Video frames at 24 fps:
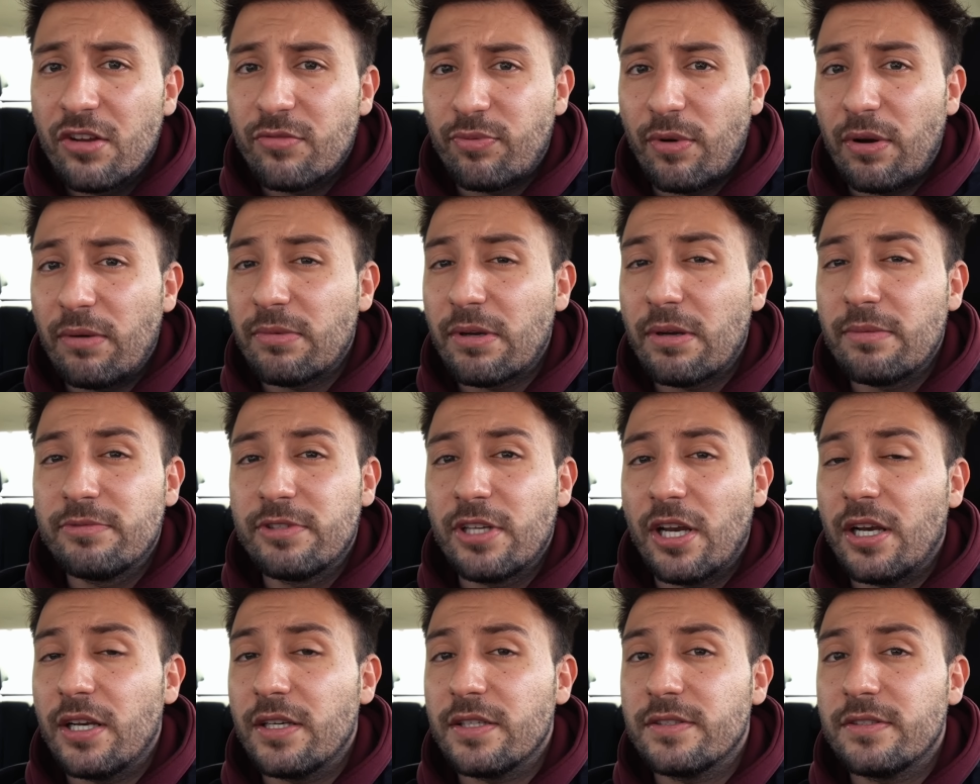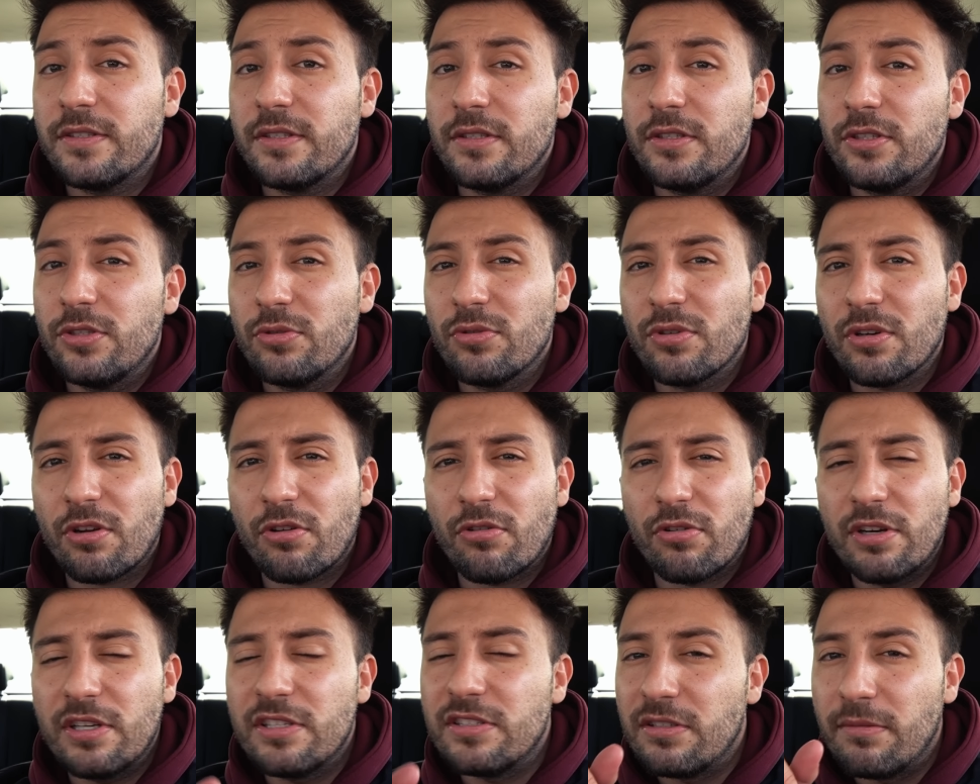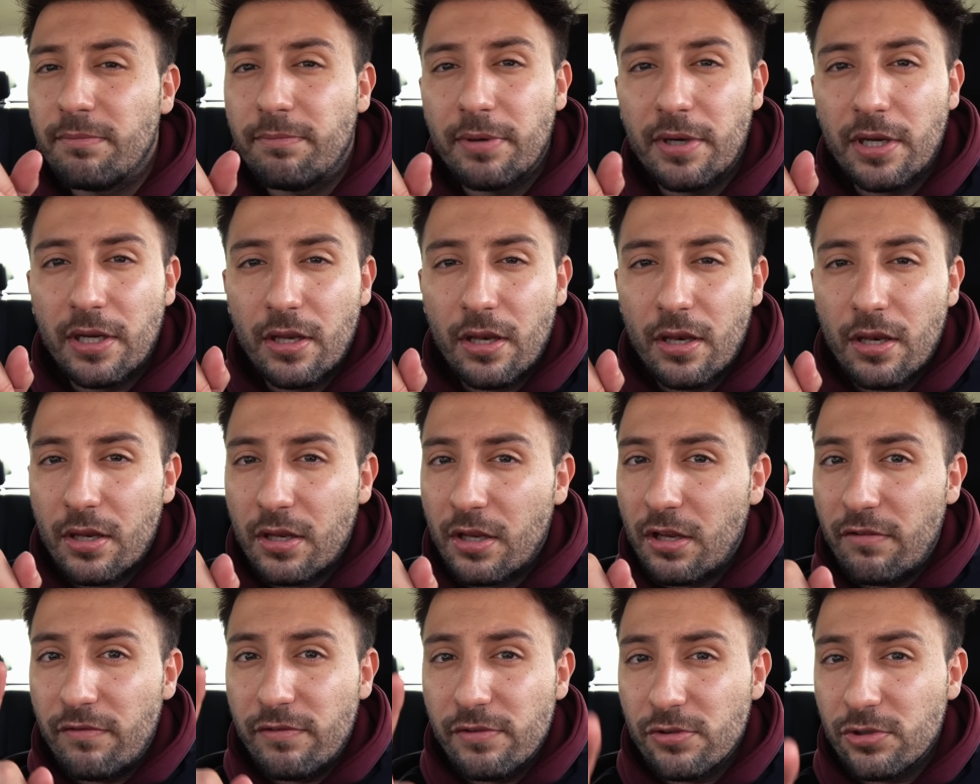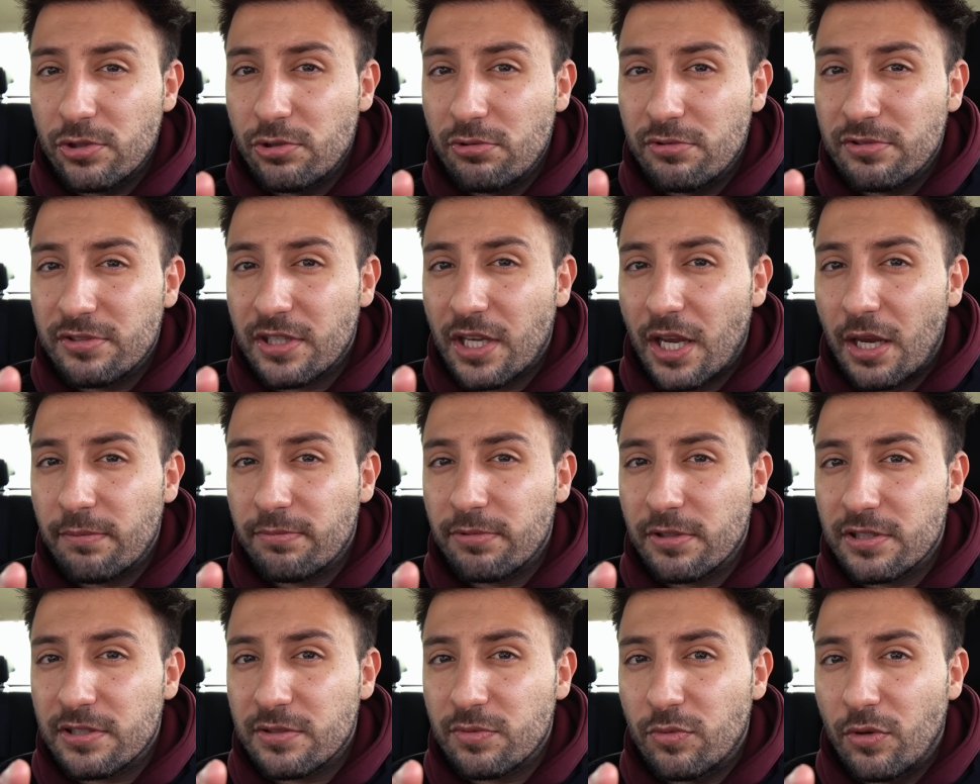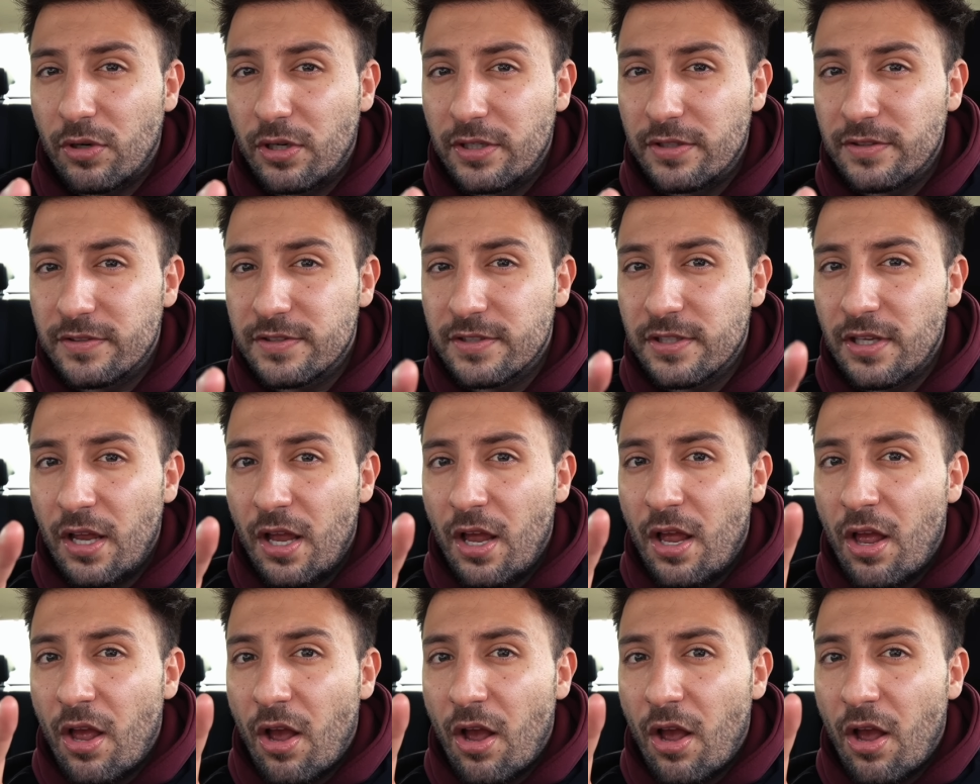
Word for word: Swadwell Daiyaxi, you are crazy, but even though you escaped us once,